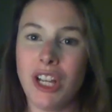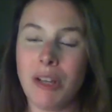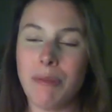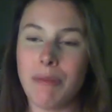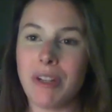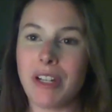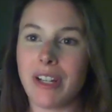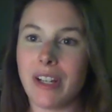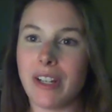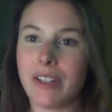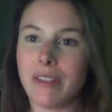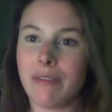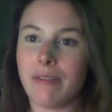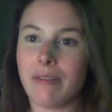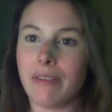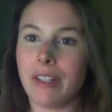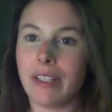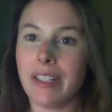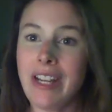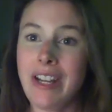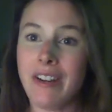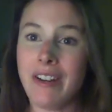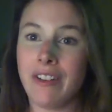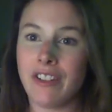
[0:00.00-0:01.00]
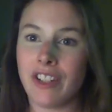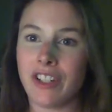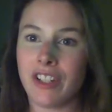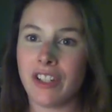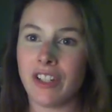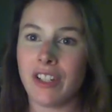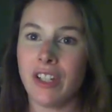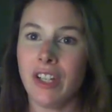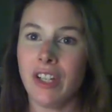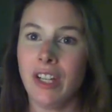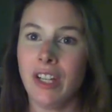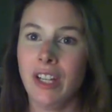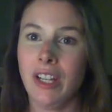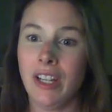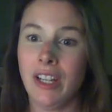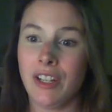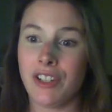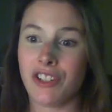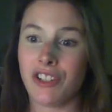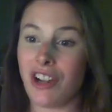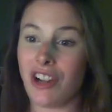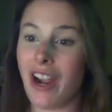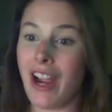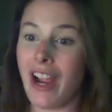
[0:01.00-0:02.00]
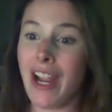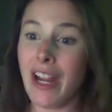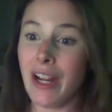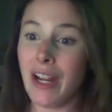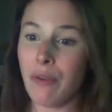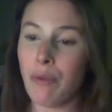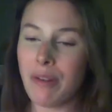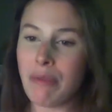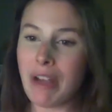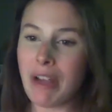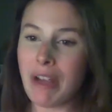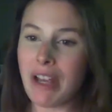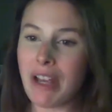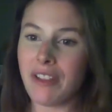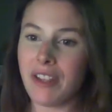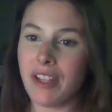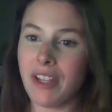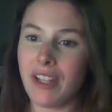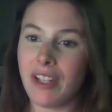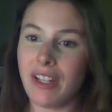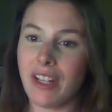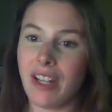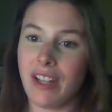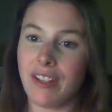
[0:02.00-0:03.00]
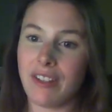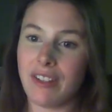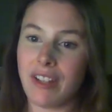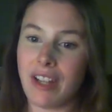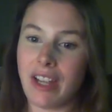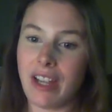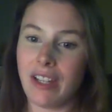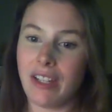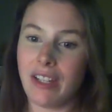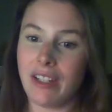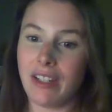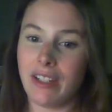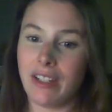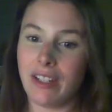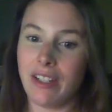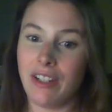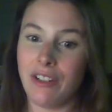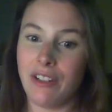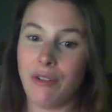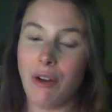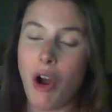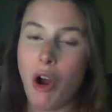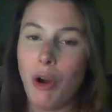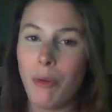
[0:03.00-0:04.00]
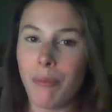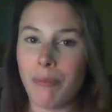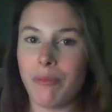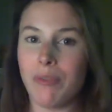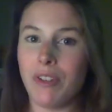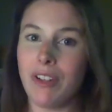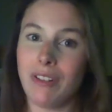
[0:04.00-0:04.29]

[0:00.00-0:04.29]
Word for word: because really you're just trying one method, and then you hope,